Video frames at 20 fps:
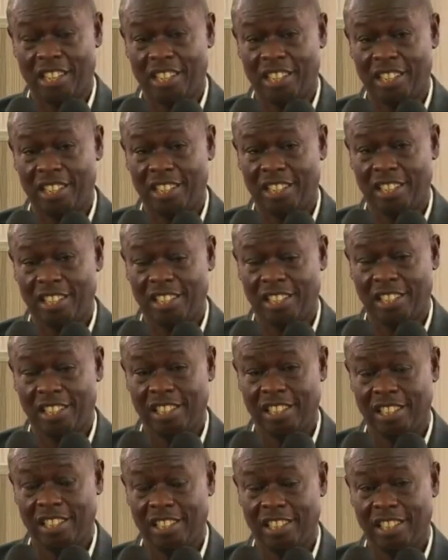
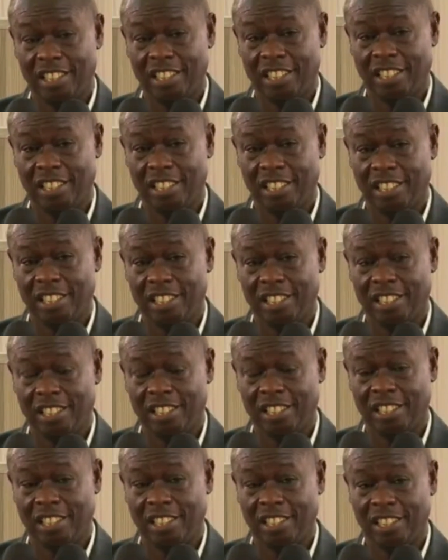
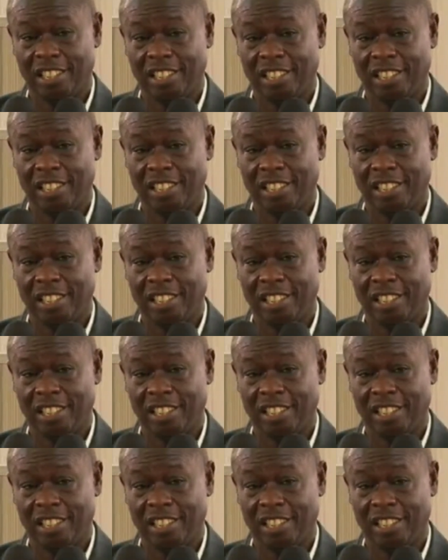(no one is talking)